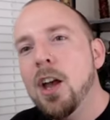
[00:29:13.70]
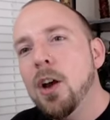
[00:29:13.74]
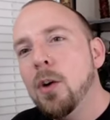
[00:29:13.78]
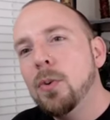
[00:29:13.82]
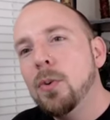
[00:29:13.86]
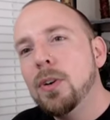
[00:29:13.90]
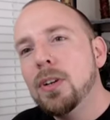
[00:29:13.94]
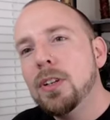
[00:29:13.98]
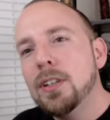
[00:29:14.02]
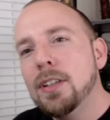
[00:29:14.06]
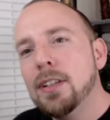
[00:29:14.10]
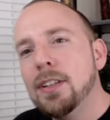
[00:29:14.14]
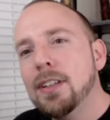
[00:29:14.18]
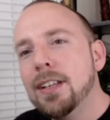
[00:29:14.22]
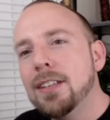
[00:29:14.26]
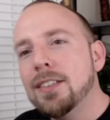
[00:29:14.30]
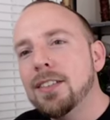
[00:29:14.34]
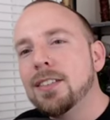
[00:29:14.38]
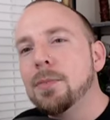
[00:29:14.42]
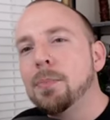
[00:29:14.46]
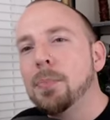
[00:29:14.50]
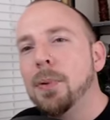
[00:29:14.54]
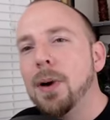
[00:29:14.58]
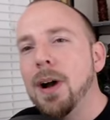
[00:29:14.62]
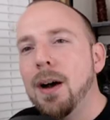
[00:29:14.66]
what? It,
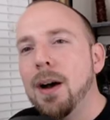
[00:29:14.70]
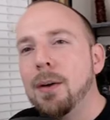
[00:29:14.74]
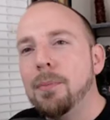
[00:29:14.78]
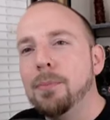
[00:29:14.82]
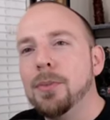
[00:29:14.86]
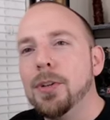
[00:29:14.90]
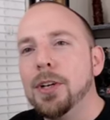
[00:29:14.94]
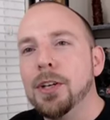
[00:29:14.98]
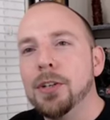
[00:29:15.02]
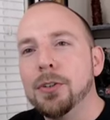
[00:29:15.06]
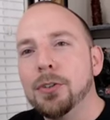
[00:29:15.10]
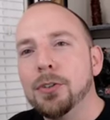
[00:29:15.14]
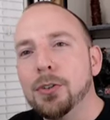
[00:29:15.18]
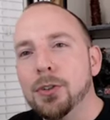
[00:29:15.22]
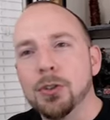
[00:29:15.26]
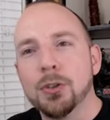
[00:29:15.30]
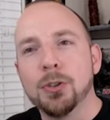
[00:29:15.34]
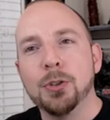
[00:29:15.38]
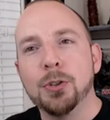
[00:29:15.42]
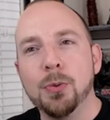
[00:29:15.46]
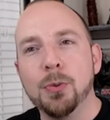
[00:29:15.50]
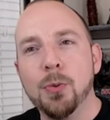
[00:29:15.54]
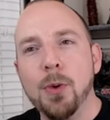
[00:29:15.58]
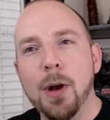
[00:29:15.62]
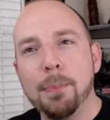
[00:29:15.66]
that's the problem, though.
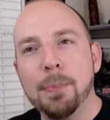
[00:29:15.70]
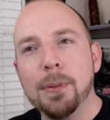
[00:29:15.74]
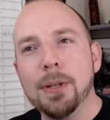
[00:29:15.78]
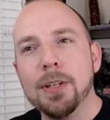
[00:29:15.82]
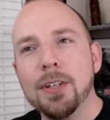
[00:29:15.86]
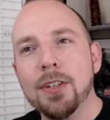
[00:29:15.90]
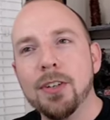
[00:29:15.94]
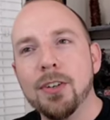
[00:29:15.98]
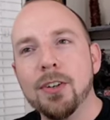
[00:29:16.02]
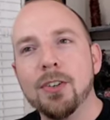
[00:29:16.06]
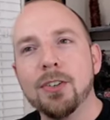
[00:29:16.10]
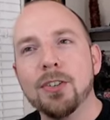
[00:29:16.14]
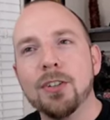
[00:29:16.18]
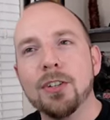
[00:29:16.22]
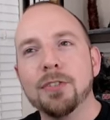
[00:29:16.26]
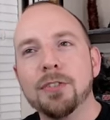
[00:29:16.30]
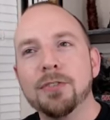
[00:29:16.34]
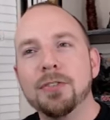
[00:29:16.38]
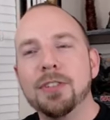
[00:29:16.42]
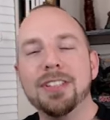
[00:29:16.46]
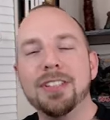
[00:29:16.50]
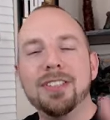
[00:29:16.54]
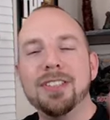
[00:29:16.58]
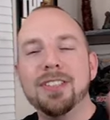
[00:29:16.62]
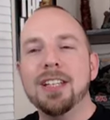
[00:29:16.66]
Crude weapon. You don't know if
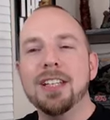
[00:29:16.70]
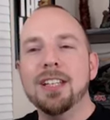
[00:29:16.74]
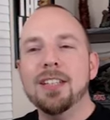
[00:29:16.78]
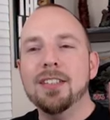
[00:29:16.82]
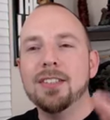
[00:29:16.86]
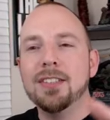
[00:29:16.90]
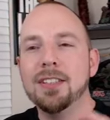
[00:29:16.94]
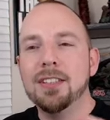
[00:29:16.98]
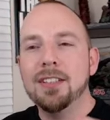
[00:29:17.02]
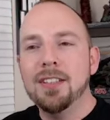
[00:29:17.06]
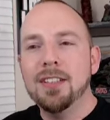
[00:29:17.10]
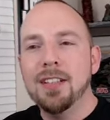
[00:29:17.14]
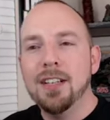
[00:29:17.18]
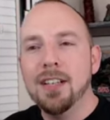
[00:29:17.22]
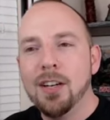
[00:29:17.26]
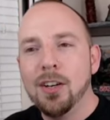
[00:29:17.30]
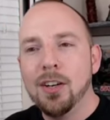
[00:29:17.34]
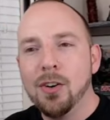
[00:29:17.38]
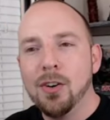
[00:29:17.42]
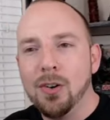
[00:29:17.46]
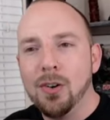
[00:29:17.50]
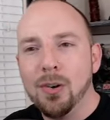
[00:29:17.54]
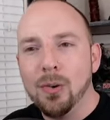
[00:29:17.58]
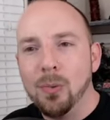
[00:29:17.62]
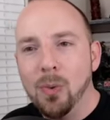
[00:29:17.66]
they are teasing
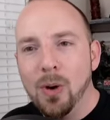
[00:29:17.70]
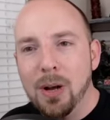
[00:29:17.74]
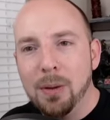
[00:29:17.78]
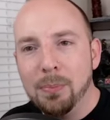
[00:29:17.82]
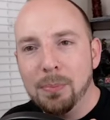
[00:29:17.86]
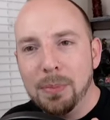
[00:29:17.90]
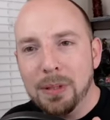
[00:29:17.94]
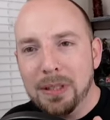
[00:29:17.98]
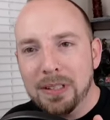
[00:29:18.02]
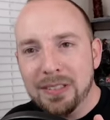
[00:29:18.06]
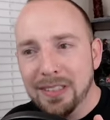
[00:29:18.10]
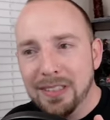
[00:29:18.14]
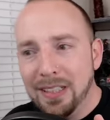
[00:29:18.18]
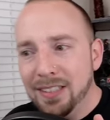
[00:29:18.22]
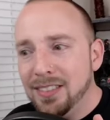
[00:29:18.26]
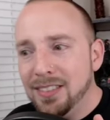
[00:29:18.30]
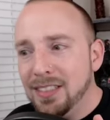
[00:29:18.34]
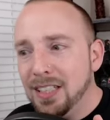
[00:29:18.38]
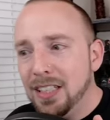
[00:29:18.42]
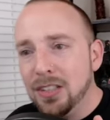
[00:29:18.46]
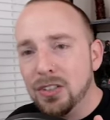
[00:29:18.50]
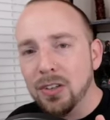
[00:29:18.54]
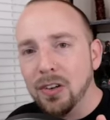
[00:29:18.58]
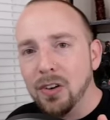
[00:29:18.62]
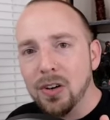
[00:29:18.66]
or what, because I
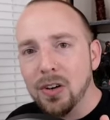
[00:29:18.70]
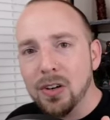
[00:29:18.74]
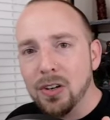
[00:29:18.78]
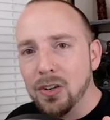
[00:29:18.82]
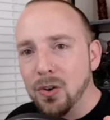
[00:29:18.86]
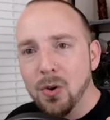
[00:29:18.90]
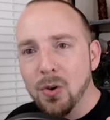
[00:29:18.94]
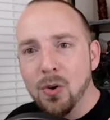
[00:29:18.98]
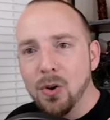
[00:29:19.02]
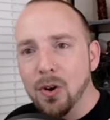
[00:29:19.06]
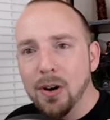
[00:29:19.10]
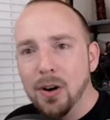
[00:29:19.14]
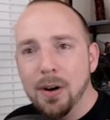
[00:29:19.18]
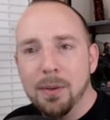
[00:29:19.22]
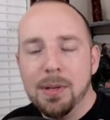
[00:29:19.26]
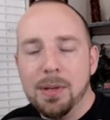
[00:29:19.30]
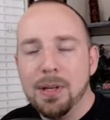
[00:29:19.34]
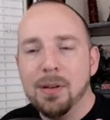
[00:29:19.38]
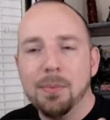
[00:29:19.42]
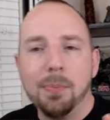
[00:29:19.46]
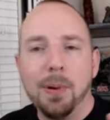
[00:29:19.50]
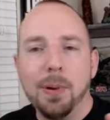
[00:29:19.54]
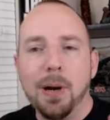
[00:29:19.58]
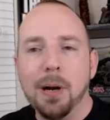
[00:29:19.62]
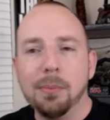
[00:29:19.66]
tease hardcore. I mean,
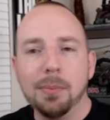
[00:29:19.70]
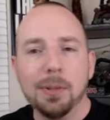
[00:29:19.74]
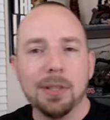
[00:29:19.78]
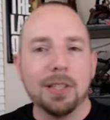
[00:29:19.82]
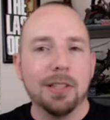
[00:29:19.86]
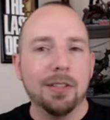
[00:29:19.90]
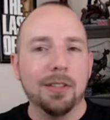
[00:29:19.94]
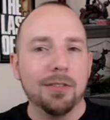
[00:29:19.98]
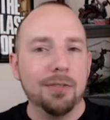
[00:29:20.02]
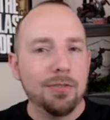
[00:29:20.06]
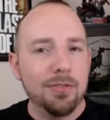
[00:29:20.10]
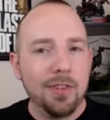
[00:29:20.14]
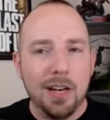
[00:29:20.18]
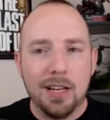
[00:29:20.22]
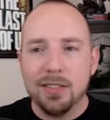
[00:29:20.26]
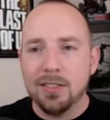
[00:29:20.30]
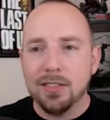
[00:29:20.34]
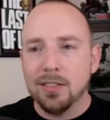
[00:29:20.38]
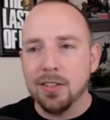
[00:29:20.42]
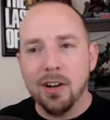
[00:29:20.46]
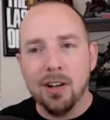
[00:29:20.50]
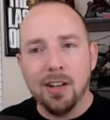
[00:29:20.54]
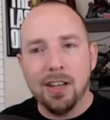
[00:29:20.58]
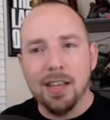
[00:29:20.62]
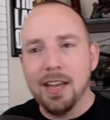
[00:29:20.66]
in public and friends
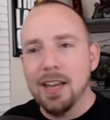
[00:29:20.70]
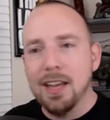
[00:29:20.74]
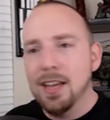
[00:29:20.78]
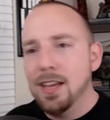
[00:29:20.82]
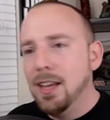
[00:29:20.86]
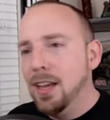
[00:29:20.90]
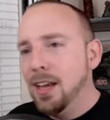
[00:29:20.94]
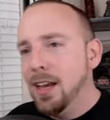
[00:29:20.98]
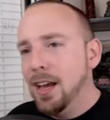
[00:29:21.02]
and all that.